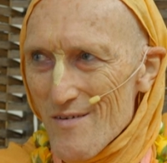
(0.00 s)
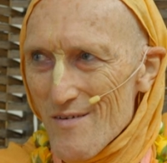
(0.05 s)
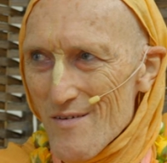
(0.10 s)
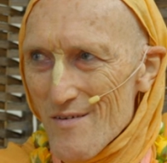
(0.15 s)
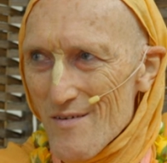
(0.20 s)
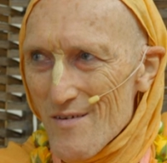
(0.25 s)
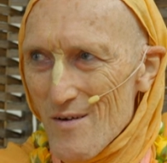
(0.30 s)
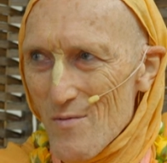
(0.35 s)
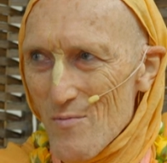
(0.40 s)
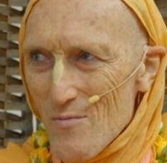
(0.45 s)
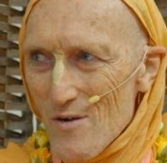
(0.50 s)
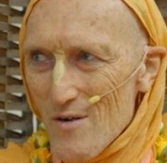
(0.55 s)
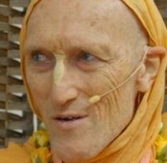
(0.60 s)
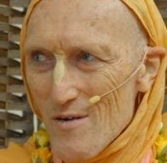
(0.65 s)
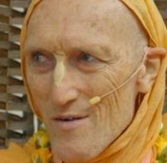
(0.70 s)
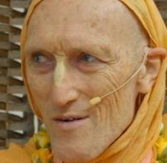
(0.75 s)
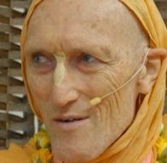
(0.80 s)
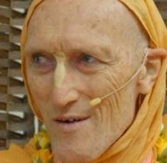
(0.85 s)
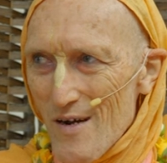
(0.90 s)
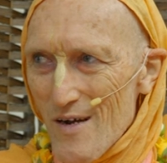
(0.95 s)

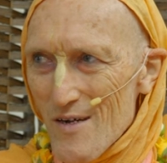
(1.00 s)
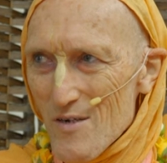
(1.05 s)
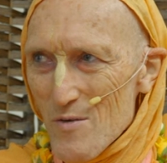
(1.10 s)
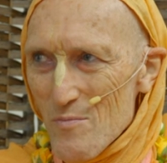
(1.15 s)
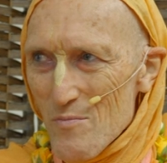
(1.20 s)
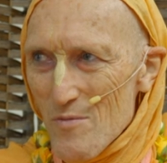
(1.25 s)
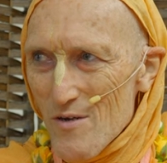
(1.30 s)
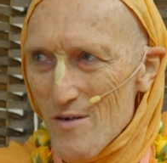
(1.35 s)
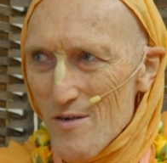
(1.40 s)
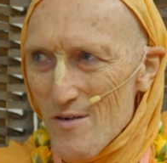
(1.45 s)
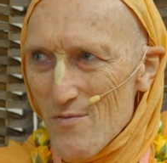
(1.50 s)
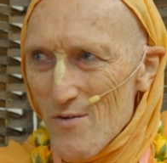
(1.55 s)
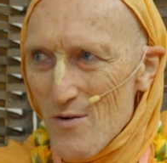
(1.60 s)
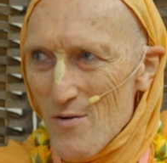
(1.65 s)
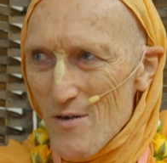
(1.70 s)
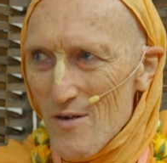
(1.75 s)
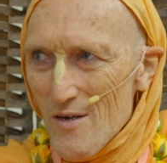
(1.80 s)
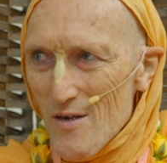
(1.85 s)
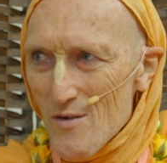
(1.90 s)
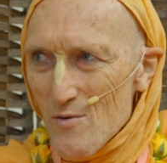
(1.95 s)
Someone asked me,
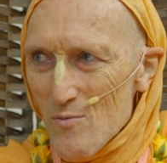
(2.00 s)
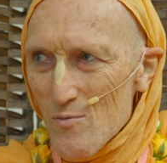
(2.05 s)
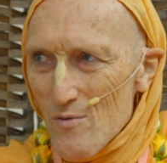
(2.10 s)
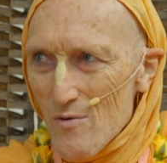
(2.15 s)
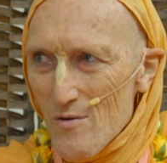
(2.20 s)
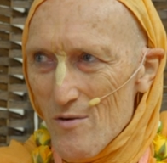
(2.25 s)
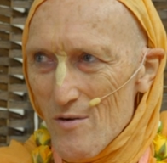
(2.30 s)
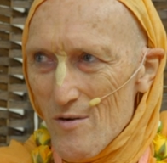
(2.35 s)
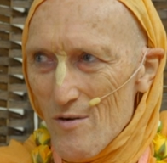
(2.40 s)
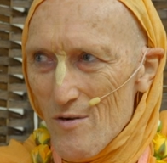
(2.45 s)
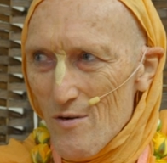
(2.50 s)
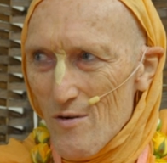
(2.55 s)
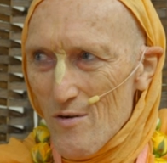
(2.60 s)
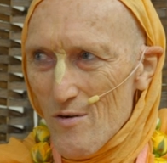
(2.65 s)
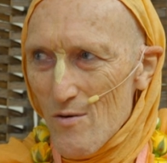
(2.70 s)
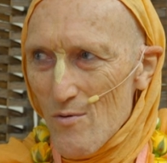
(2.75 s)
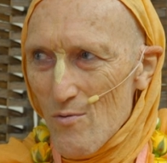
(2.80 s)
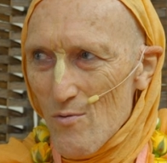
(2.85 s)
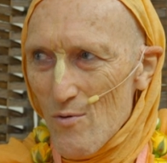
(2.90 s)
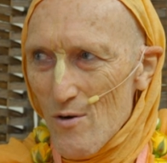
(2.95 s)
devotee asked,
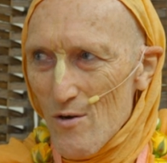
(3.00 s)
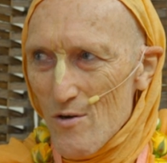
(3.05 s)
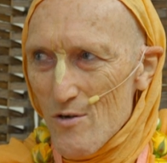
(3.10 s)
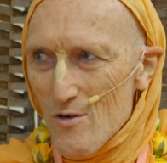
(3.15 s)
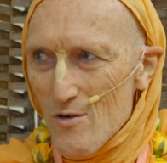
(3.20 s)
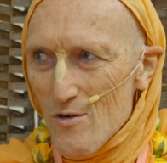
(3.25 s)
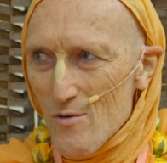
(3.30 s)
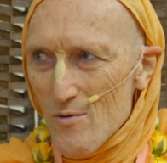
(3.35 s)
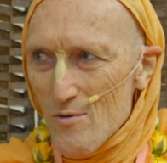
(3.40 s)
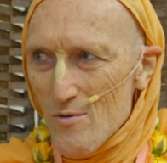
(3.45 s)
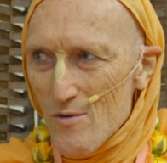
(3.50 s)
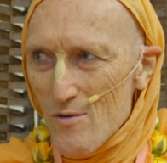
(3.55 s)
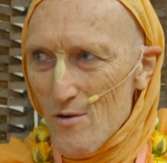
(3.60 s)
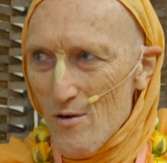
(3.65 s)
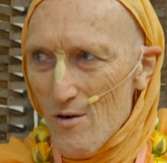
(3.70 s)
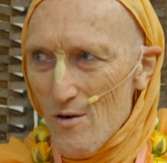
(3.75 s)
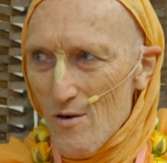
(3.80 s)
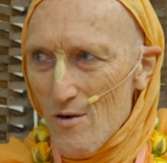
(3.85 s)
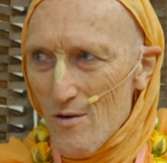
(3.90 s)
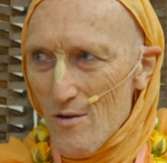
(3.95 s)
what do you
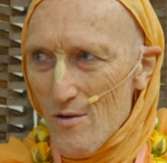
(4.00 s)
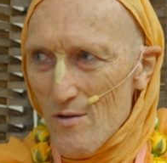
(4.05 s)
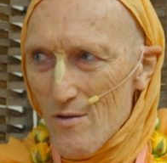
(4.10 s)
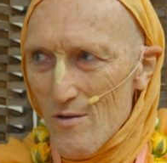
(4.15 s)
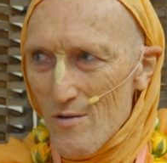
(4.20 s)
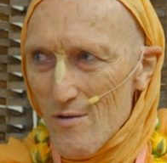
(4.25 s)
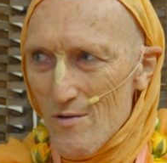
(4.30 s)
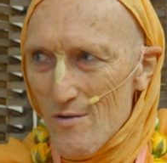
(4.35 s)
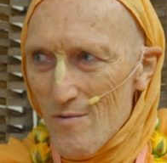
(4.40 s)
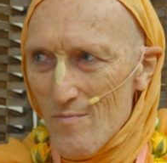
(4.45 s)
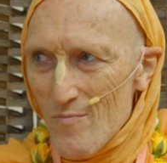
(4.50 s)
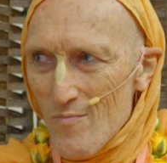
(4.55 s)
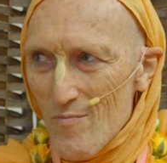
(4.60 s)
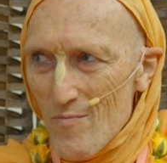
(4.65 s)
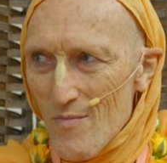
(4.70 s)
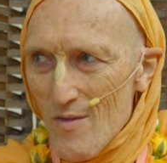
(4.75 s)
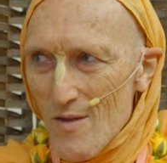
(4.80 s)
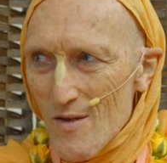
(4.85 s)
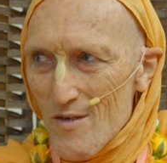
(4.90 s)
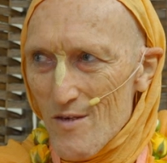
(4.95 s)
call
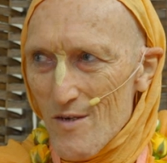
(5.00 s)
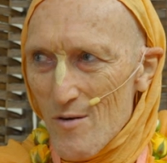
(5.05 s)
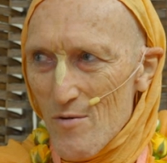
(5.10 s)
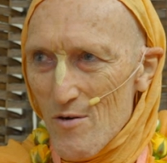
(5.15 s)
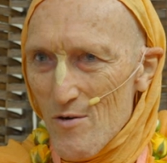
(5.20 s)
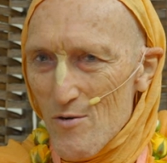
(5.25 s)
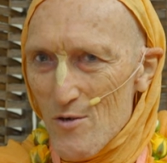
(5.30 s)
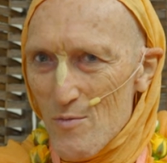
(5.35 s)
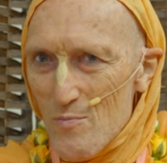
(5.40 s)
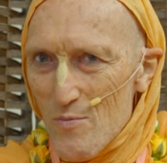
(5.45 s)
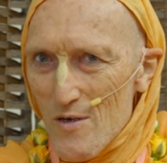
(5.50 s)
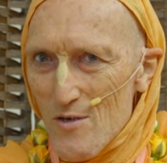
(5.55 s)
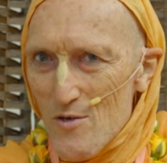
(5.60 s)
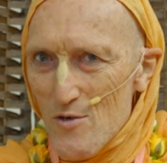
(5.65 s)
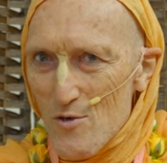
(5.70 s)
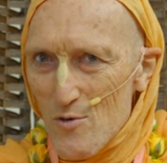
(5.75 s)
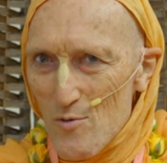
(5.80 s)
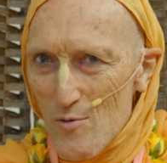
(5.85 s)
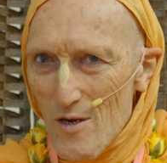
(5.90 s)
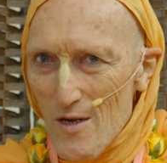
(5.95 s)
someone who speaks
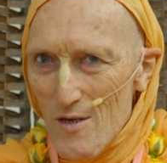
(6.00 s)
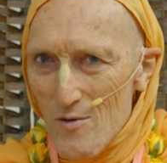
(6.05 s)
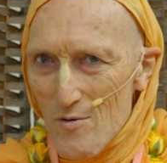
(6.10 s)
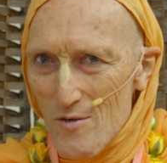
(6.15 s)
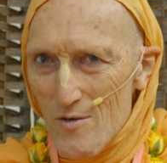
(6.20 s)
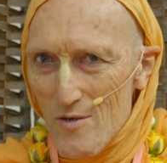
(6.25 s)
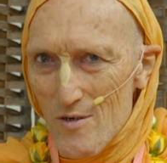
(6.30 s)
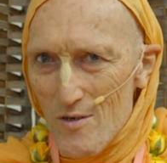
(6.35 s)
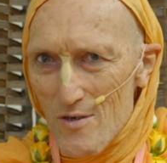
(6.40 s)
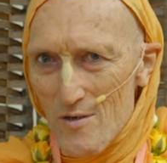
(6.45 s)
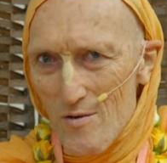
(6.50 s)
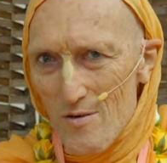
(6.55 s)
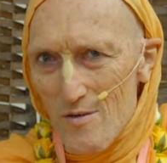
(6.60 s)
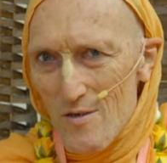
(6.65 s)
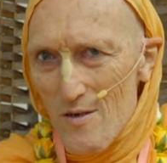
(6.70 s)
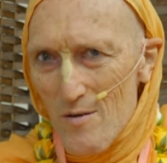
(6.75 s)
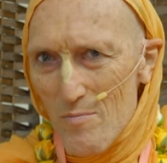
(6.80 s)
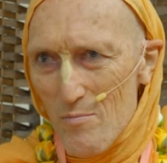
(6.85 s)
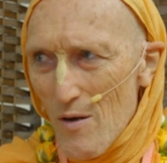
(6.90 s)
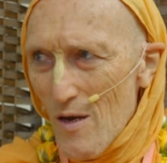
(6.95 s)
two languages. I
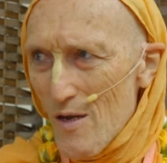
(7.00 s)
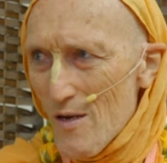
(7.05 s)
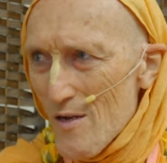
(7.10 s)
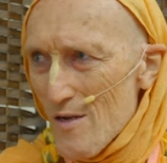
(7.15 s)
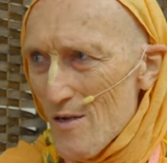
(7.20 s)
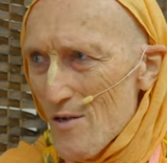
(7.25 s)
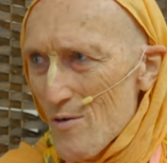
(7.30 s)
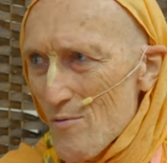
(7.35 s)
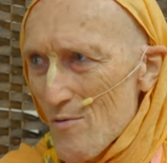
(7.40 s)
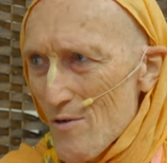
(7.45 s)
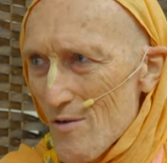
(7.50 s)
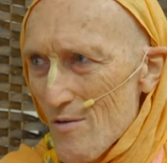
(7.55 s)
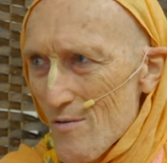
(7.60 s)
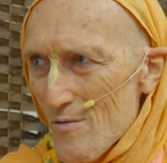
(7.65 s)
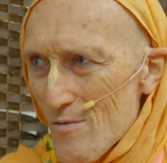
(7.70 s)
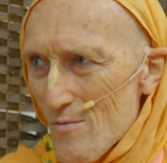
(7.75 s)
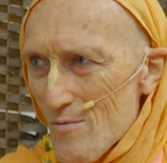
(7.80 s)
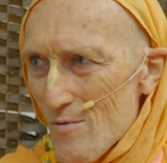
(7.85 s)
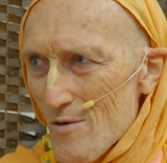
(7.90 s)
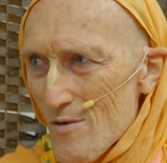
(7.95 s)
said, bilingual,
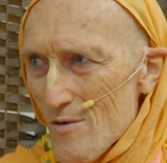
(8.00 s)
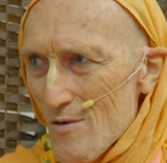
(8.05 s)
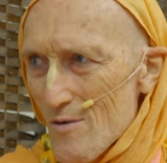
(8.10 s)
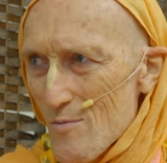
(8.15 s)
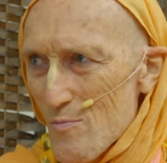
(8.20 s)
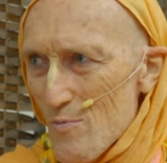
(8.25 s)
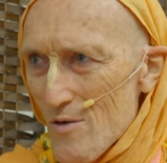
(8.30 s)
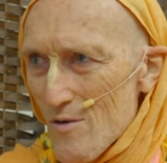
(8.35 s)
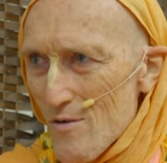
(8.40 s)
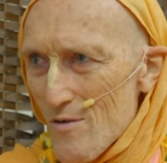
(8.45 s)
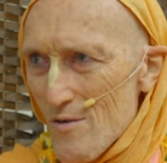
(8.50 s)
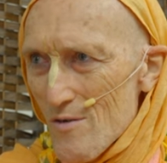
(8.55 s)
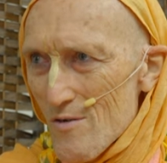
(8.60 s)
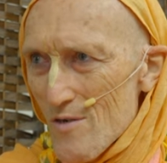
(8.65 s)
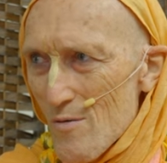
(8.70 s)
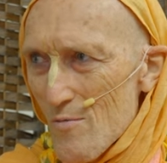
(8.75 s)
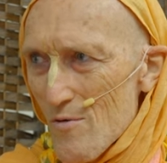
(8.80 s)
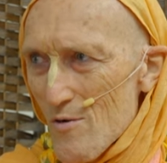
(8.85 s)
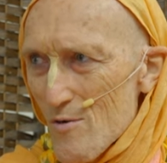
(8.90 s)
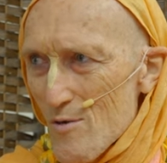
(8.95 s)
what do you speak? Call
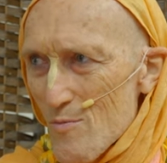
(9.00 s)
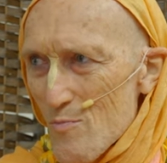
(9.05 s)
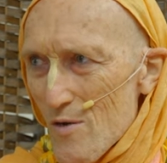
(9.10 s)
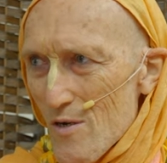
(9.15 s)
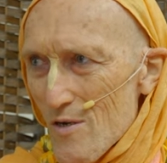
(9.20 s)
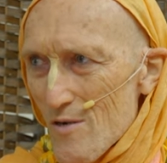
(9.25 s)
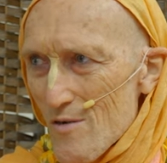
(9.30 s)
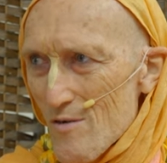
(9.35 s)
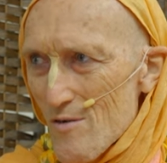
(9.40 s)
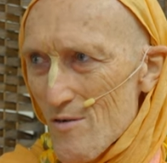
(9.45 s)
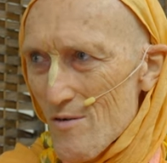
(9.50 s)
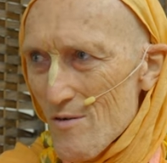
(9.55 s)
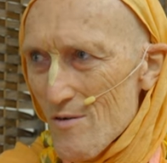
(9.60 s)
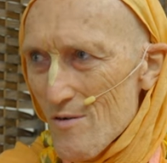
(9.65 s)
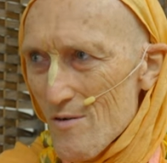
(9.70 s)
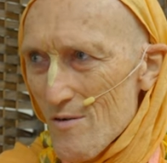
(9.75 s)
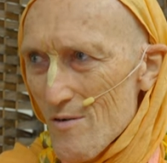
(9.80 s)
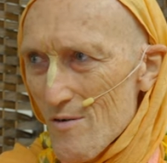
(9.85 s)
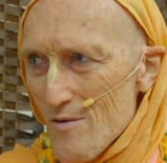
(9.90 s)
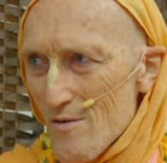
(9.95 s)
someone who speaks
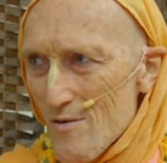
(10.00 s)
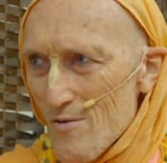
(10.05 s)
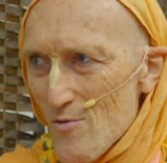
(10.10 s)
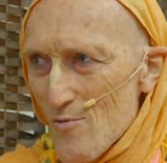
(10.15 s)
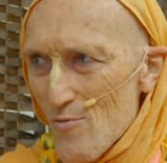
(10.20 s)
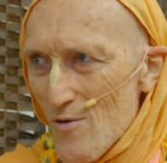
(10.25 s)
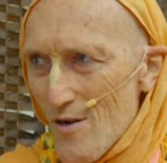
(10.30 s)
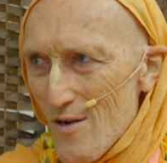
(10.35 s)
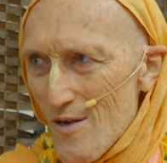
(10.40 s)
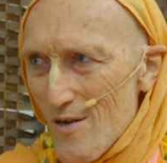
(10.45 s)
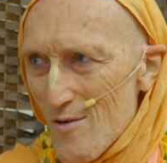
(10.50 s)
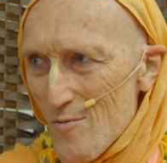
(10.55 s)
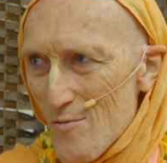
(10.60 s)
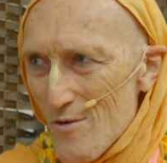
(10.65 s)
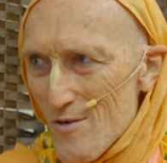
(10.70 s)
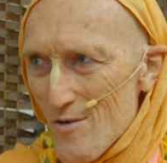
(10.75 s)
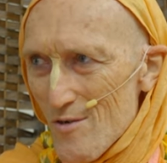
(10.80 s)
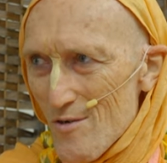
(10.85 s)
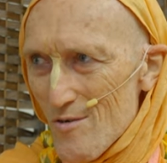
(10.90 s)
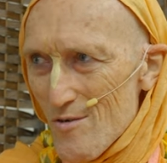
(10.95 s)
three
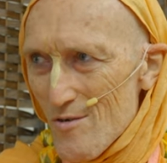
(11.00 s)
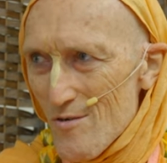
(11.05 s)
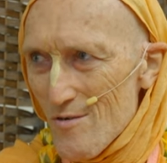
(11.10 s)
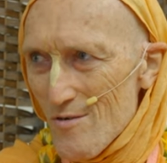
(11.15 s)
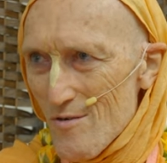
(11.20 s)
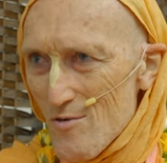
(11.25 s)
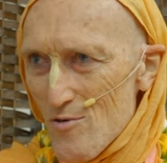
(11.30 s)
languages.